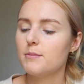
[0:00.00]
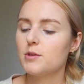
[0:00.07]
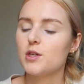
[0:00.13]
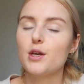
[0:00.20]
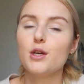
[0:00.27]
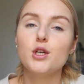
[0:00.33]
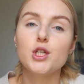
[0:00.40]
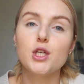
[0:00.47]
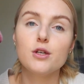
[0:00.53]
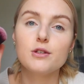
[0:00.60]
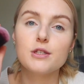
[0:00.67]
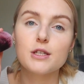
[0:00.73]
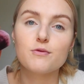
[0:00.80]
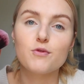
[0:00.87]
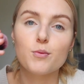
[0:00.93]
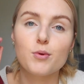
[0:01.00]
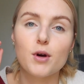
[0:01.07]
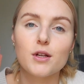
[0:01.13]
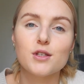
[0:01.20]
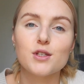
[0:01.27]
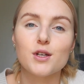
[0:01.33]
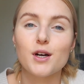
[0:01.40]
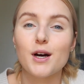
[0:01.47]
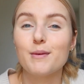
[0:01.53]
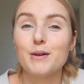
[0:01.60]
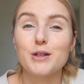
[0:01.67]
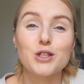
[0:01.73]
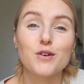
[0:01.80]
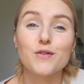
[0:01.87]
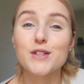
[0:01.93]
So I usually use this for bronzer. I'm
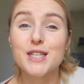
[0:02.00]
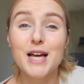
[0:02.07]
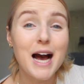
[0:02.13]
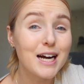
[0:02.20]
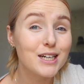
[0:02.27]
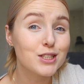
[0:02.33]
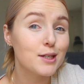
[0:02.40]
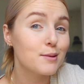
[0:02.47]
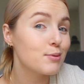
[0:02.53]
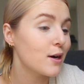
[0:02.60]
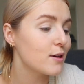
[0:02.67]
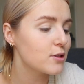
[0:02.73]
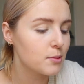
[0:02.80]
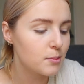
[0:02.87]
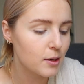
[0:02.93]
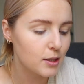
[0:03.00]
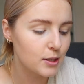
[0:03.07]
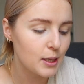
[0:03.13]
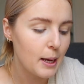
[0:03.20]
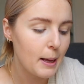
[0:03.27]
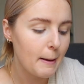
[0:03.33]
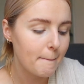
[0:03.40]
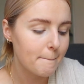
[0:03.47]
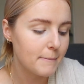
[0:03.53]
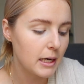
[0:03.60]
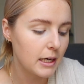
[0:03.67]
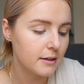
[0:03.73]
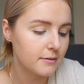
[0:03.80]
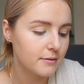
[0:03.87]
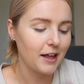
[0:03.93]
not sure if it's actually a bronzer brush,
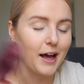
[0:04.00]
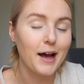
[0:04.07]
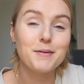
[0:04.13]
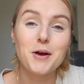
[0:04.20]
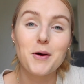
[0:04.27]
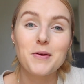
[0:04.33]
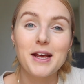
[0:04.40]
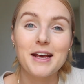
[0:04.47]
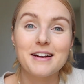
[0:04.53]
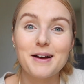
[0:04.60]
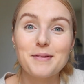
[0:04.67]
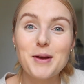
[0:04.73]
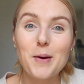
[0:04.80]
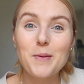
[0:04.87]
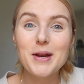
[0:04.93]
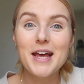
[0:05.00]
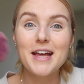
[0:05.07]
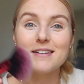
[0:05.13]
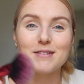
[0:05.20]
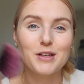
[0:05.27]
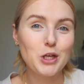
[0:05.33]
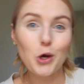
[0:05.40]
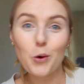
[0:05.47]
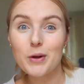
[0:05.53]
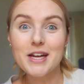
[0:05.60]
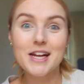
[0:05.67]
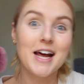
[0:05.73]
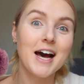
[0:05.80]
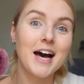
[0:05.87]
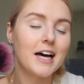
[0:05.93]
but I'm going
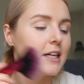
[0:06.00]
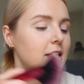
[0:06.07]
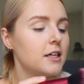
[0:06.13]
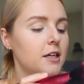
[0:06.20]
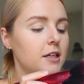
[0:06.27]
in hot.